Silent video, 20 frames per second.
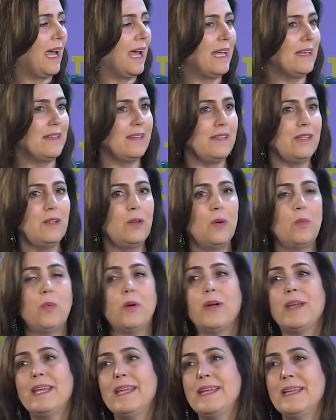And, you know,
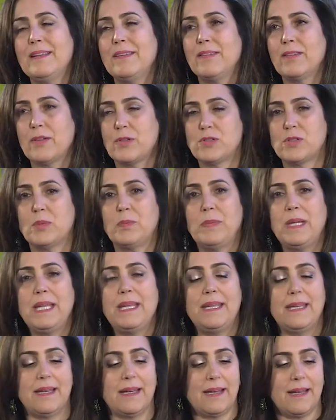working in social
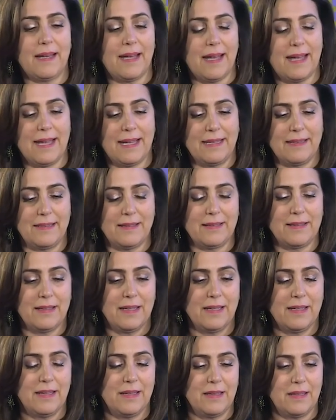media and,
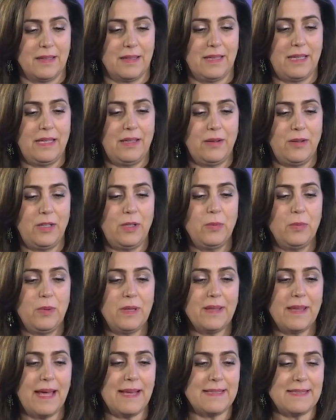you know, you
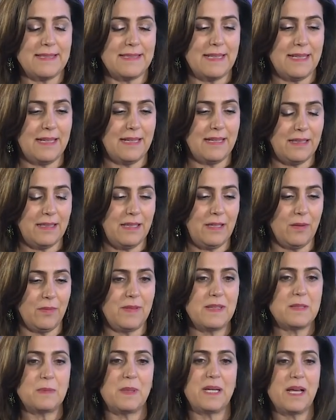realize that, you know,
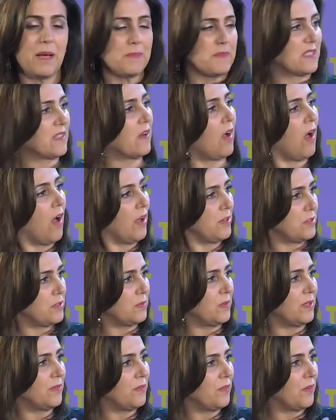this becomes a
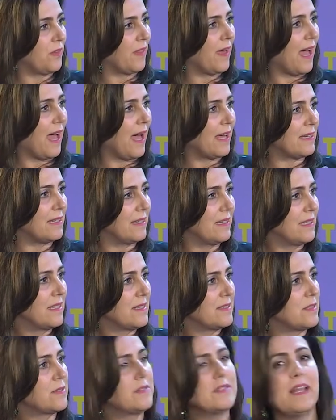conduit for that.
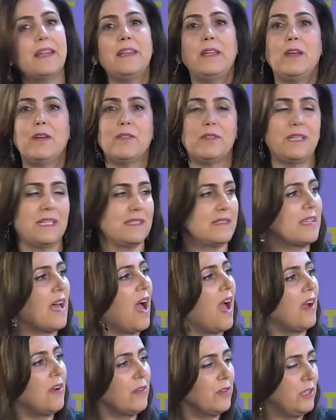So suddenly you have an
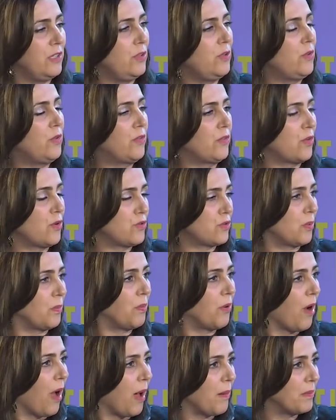entirely new social
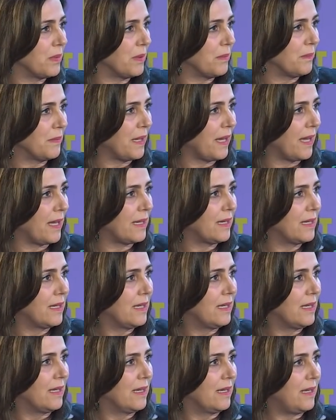problem that,
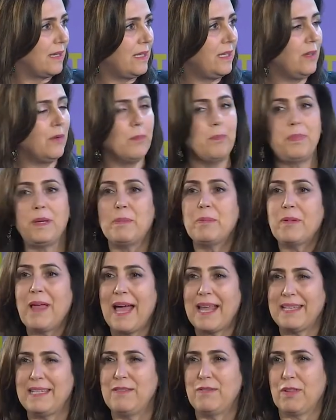you know, people
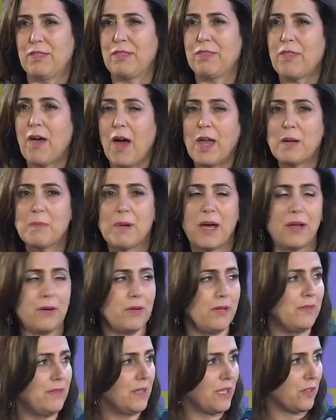hadn't even thought about or even